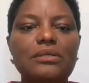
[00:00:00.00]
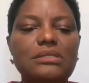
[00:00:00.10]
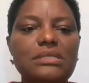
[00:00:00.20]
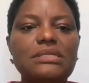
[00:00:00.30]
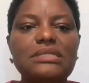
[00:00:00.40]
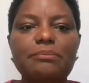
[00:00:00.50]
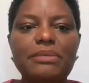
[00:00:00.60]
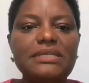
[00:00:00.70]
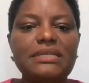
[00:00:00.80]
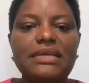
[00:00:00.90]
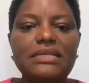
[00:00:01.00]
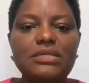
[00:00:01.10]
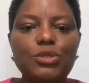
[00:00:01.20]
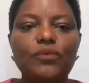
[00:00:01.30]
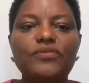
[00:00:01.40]
this is a business.
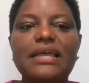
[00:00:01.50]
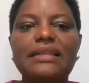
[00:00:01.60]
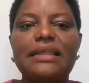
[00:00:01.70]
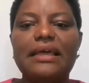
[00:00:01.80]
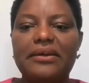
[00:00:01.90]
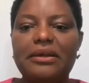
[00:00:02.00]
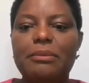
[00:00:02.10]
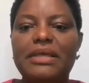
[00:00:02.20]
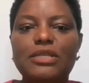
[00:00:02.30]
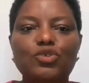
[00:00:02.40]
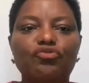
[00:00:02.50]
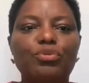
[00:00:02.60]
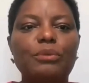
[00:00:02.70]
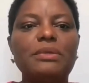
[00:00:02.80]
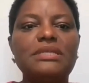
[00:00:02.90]
You've signed an agreement, you've
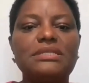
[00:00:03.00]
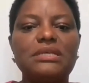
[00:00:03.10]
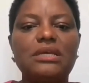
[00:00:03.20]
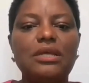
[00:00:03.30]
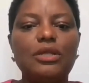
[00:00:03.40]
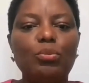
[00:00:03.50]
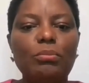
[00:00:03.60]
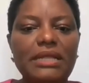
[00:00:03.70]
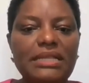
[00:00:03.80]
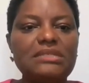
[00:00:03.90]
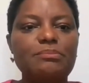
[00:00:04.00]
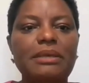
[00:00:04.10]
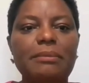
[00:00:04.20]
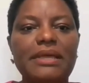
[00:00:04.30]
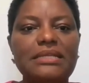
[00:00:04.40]
promised to make these
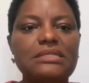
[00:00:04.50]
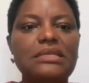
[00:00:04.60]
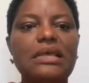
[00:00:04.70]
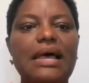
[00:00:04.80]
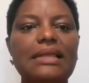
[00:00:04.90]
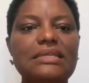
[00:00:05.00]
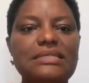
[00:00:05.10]
payments at a